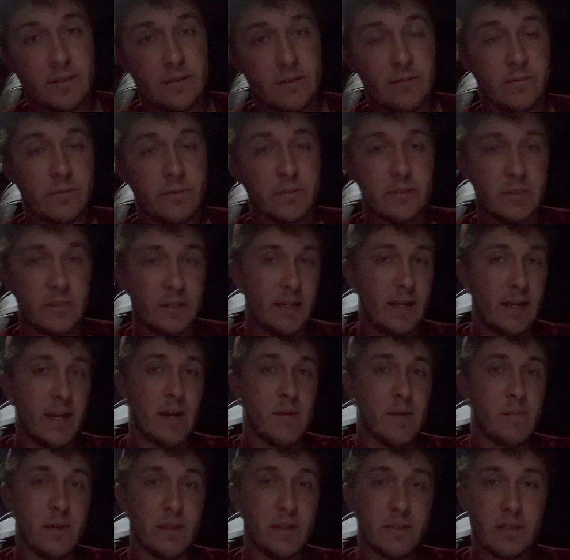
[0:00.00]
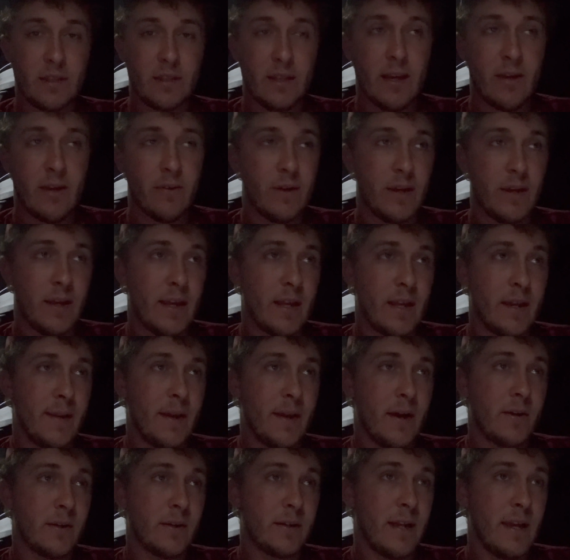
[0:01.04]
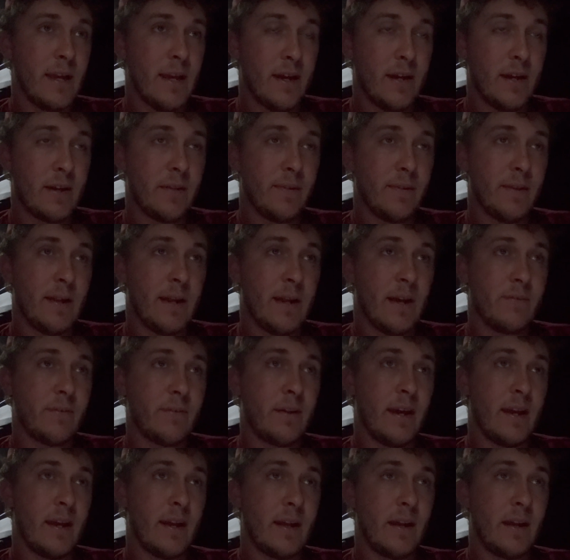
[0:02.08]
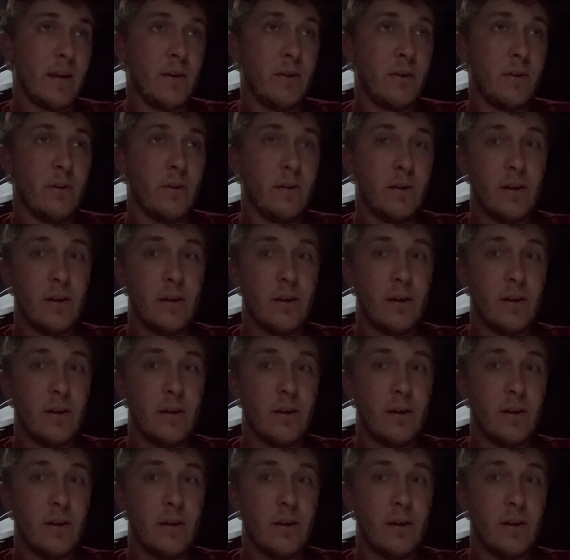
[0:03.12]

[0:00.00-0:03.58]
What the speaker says: and we'll see how much of that we can get knocked down. And then I've got to go